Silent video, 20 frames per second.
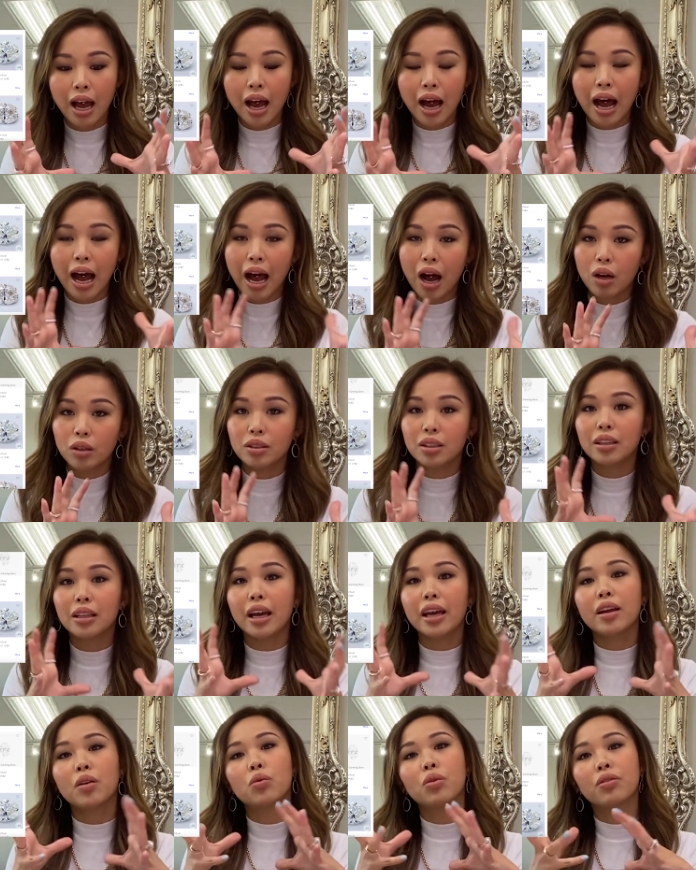how the
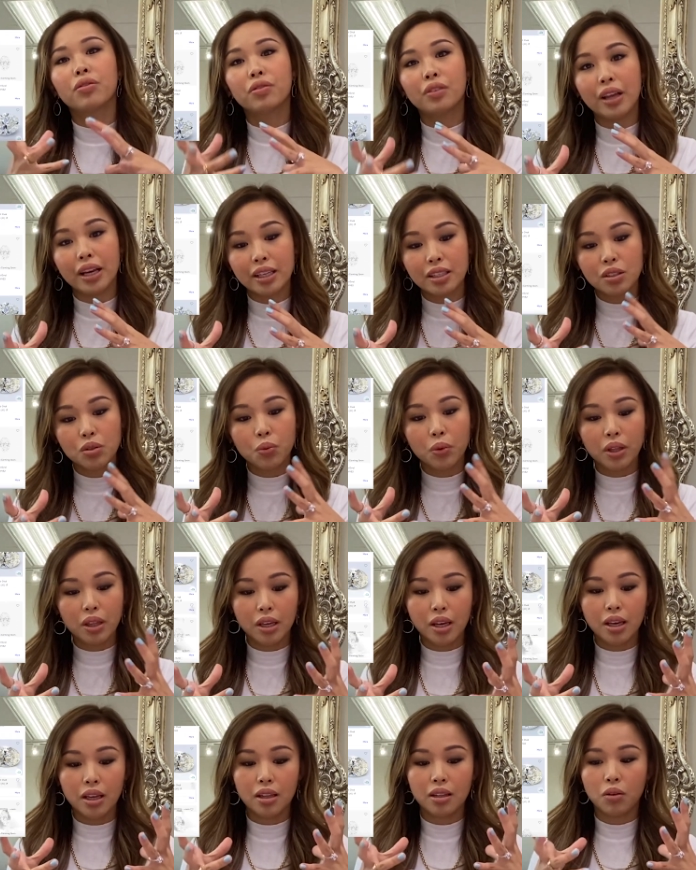light reflects with
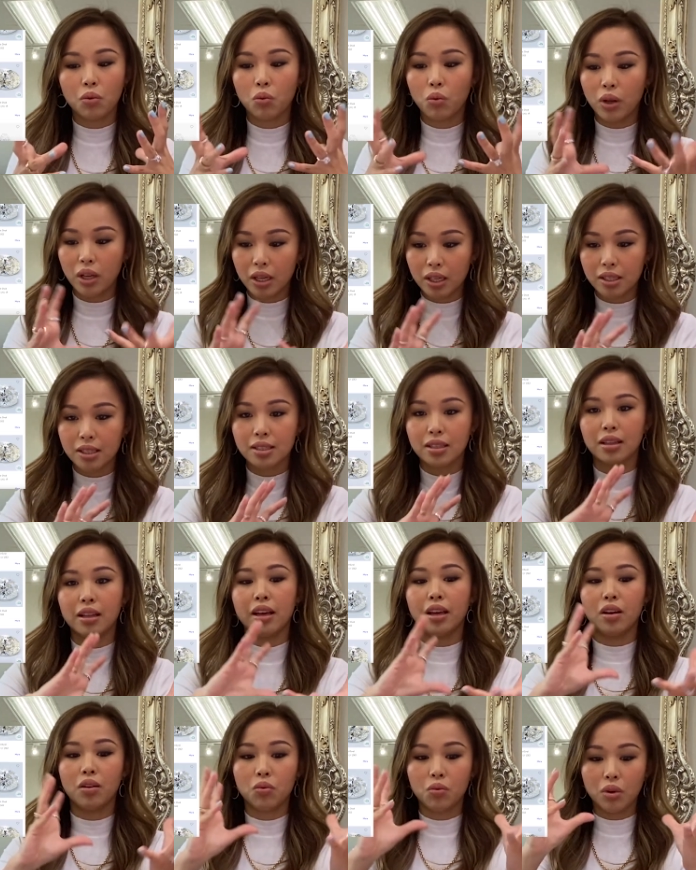it when it's
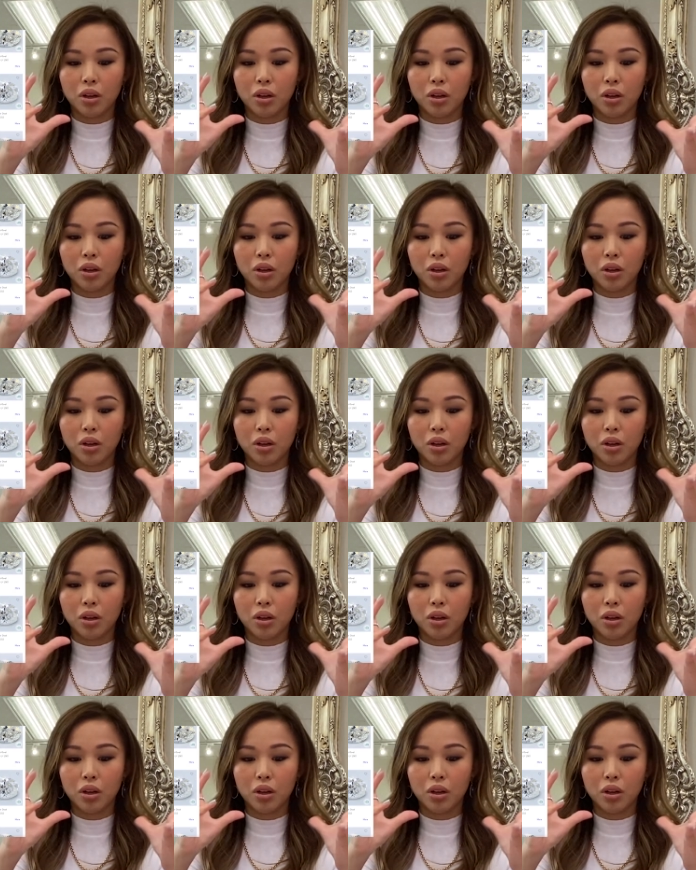like